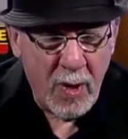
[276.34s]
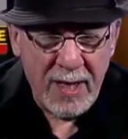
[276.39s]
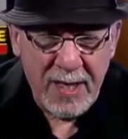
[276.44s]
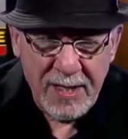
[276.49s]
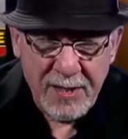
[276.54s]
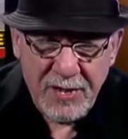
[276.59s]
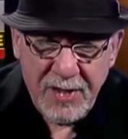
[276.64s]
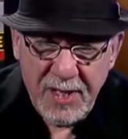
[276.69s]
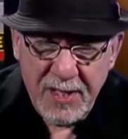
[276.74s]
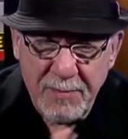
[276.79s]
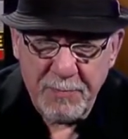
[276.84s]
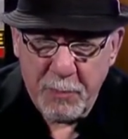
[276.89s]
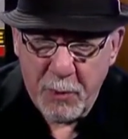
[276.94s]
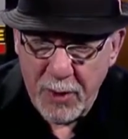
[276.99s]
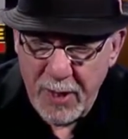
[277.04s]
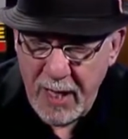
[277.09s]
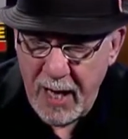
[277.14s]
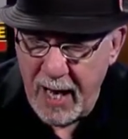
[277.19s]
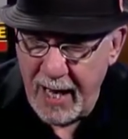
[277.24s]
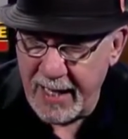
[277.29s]
What is this
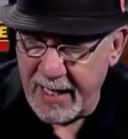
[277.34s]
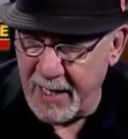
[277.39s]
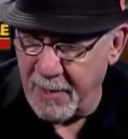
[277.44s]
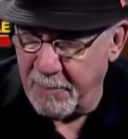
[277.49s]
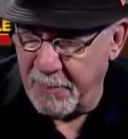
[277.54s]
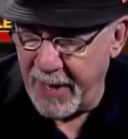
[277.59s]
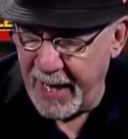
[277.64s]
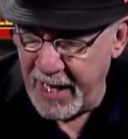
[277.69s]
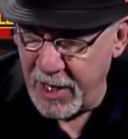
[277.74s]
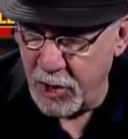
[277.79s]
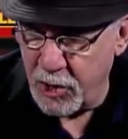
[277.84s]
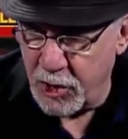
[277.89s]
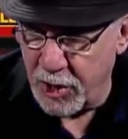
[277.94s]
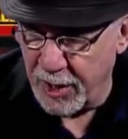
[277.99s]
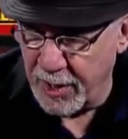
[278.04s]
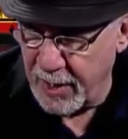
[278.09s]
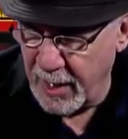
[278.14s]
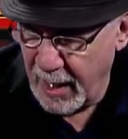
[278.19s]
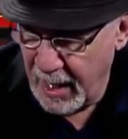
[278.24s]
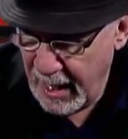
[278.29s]

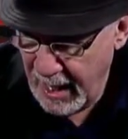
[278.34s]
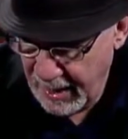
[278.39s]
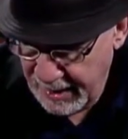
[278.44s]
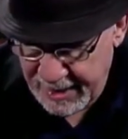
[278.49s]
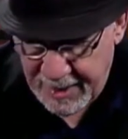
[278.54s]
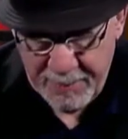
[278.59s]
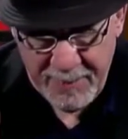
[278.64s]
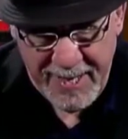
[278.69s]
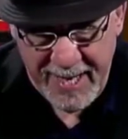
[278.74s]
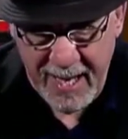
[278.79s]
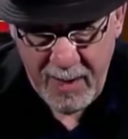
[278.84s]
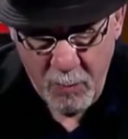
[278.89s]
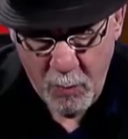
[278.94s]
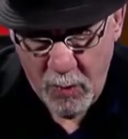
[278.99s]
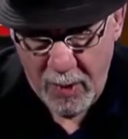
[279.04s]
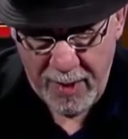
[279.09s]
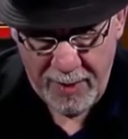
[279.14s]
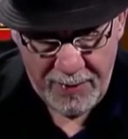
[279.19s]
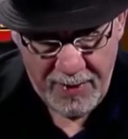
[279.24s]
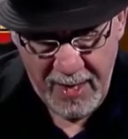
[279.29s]
preoccupation to begin
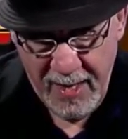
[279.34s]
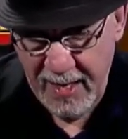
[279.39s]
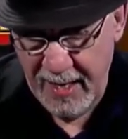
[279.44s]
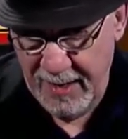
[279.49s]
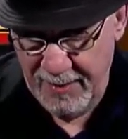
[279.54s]
with?